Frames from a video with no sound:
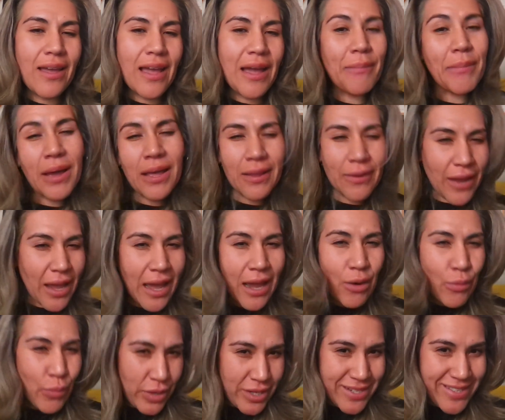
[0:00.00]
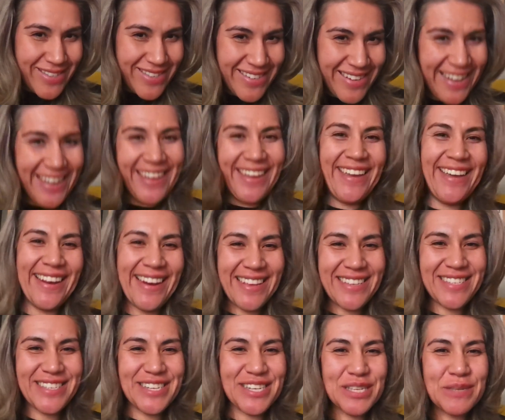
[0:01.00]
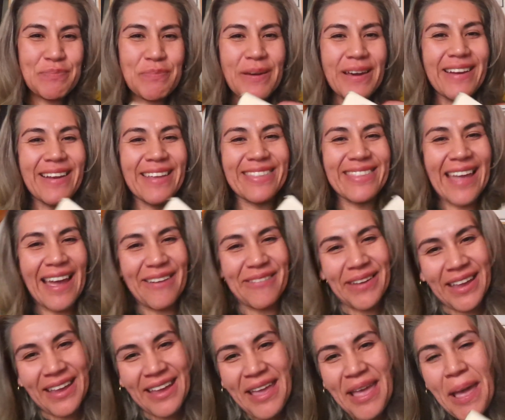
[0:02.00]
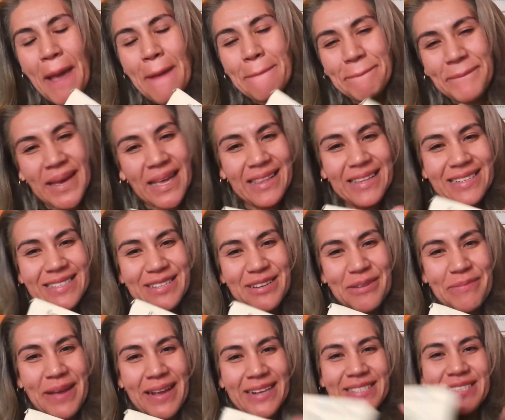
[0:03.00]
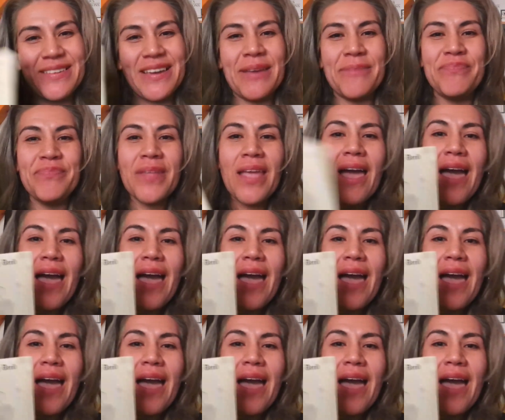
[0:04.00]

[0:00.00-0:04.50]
out of words. Let's just put it that way. But let's go back to it.